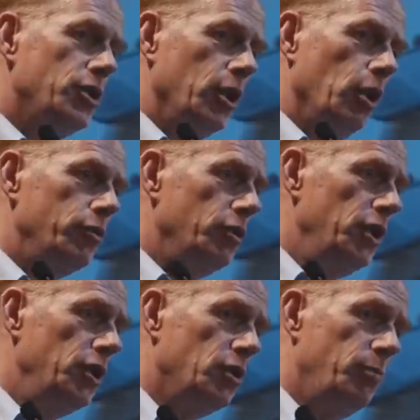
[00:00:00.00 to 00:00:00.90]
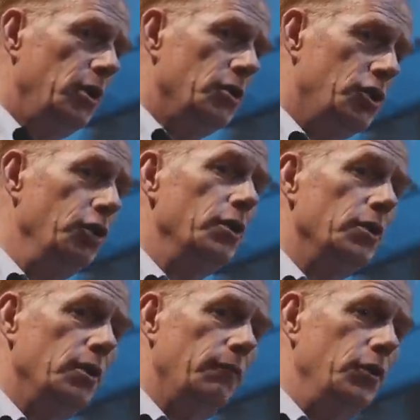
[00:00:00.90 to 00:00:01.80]
years ago, you needed to be a
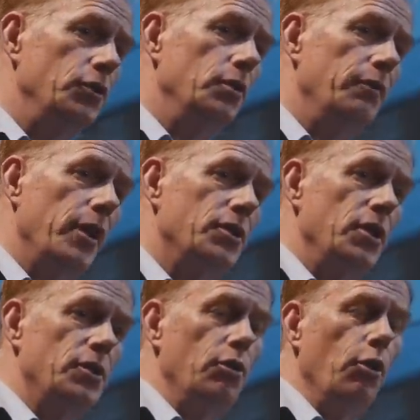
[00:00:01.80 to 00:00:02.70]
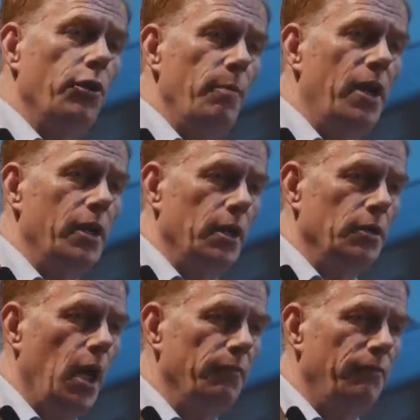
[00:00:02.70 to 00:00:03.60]
student at a few universities in North America
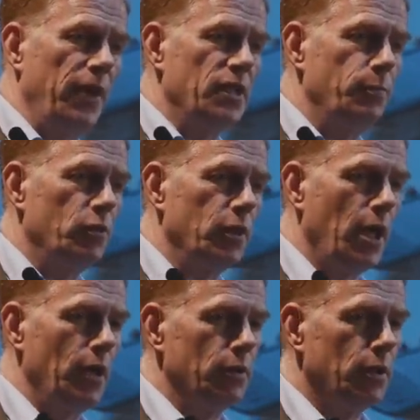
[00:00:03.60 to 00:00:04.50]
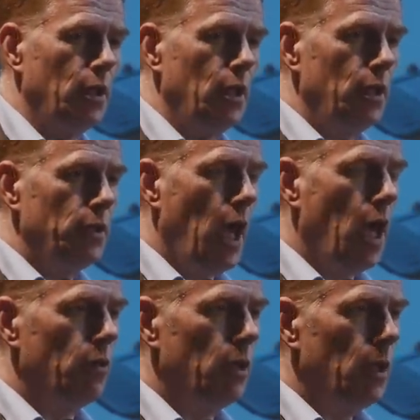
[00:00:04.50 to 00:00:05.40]
to have a Facebook account.
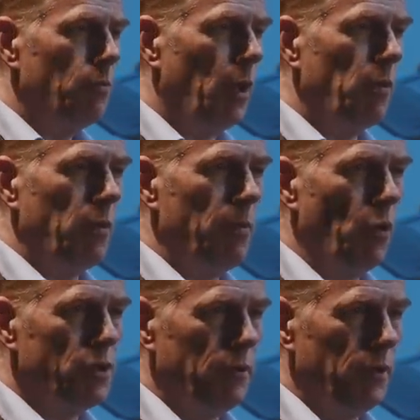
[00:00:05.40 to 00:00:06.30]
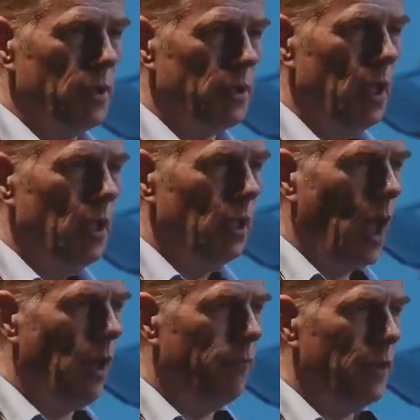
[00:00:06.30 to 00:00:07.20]
Now, probably most of us
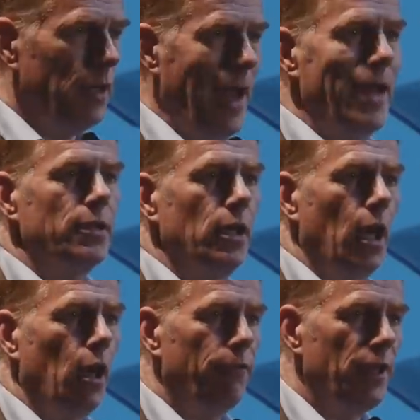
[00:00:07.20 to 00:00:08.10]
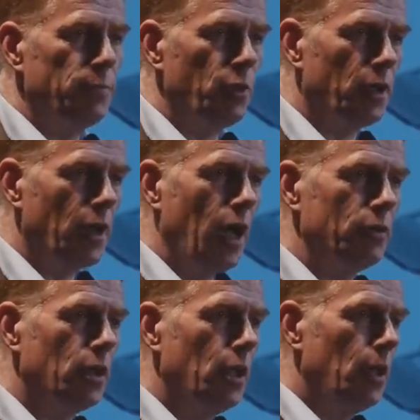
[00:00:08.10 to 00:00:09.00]
love and hate our Facebook
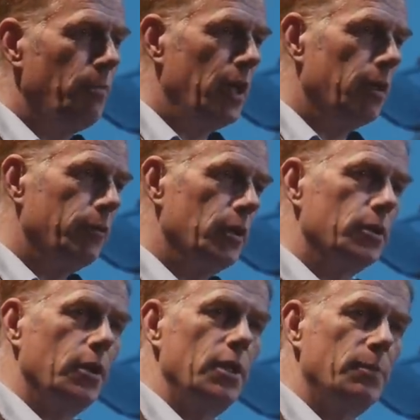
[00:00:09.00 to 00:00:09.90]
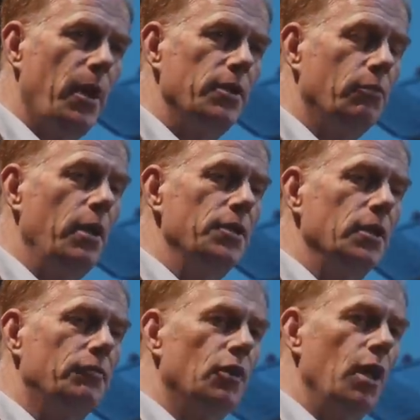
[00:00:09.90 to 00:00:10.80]
account. Many of us uh, spend a great
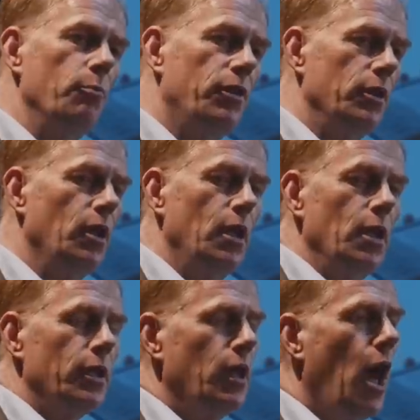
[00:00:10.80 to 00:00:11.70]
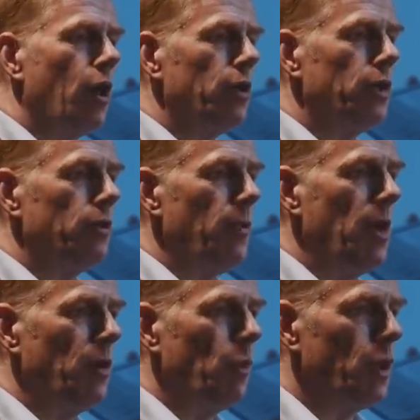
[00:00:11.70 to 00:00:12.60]
deal of time with it, can hardly
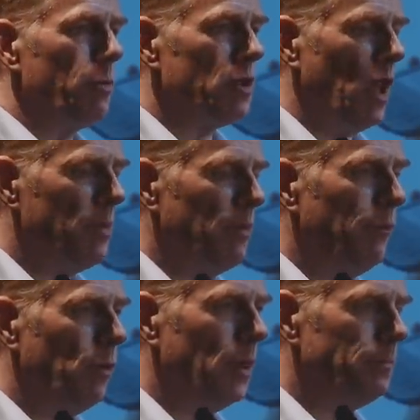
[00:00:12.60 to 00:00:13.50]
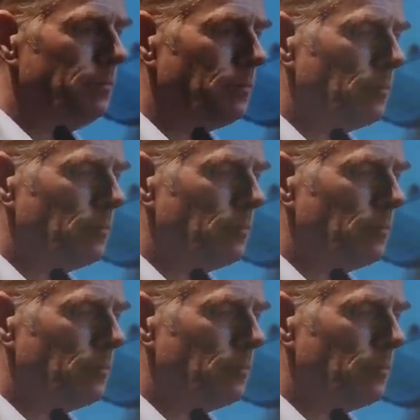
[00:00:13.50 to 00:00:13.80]
remember what it was like before.